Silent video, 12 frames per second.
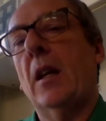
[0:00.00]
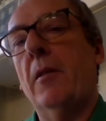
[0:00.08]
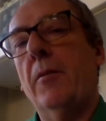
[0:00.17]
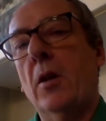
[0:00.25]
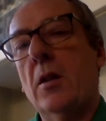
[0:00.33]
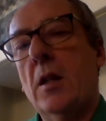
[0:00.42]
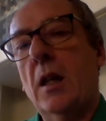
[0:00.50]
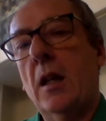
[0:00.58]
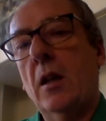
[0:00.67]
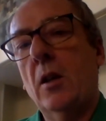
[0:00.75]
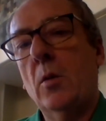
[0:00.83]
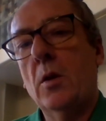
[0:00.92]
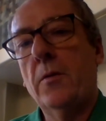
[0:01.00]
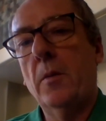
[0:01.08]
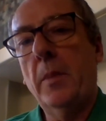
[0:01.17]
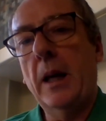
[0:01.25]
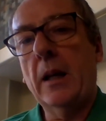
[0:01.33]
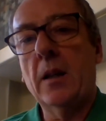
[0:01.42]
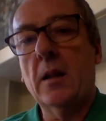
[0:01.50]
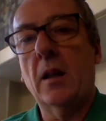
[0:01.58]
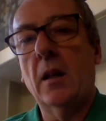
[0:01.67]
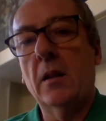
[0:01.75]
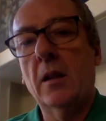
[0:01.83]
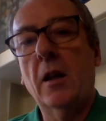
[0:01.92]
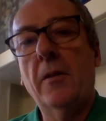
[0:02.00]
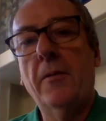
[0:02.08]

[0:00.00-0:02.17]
a volunteer who was from Pakistan, and her